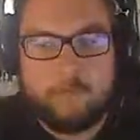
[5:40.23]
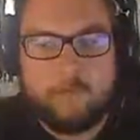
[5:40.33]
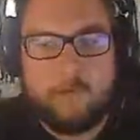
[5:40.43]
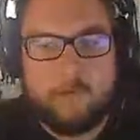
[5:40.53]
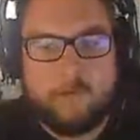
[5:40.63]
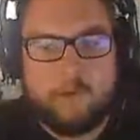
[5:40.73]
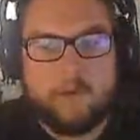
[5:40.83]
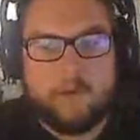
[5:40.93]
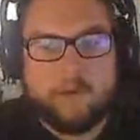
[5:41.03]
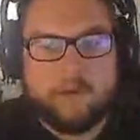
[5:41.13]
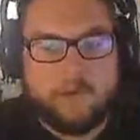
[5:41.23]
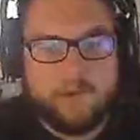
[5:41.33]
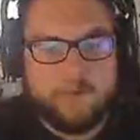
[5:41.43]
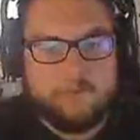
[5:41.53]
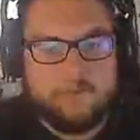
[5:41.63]
Okay. So
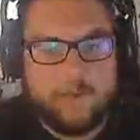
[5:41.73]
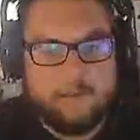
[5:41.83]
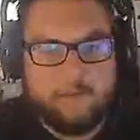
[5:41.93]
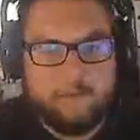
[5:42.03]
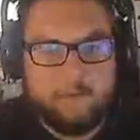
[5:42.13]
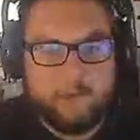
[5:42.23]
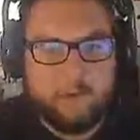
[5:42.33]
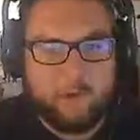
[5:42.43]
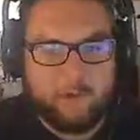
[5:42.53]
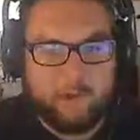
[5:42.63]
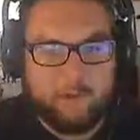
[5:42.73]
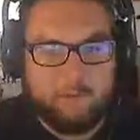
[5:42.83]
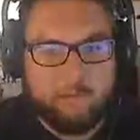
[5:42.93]
it's fine for recording,